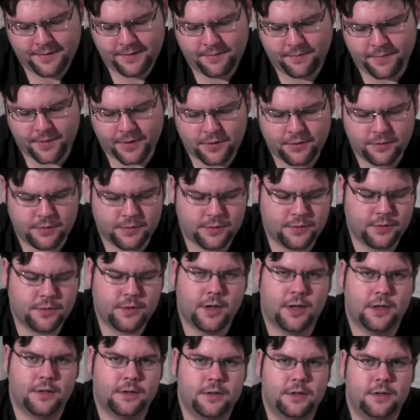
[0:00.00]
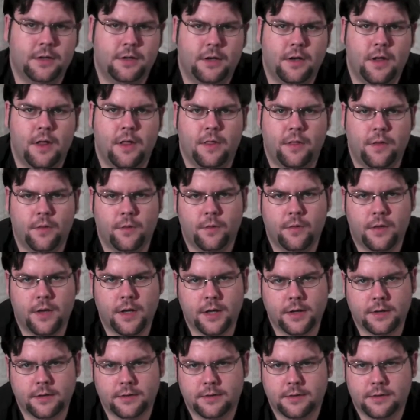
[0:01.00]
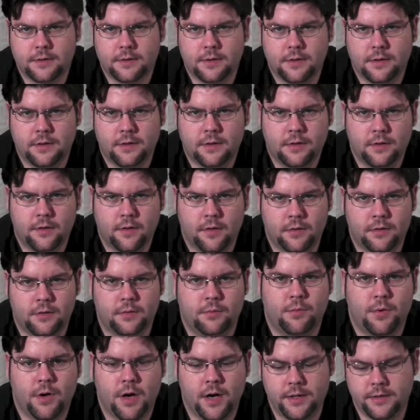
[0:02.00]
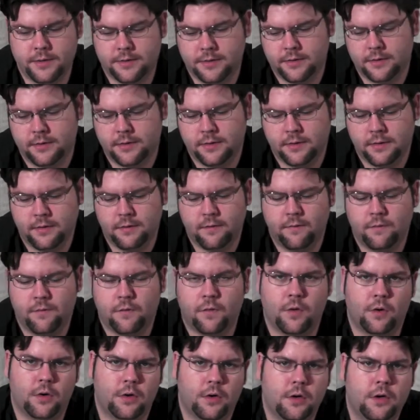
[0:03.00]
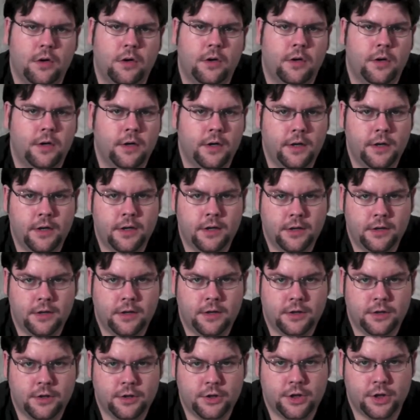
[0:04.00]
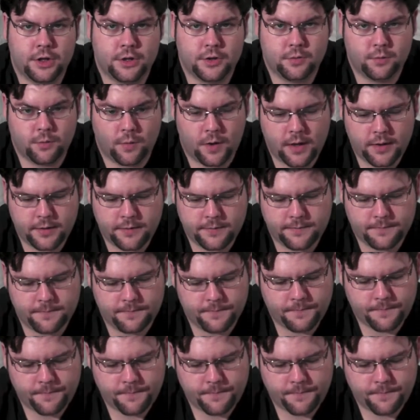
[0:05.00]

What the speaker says: because you got two things on a price for just one.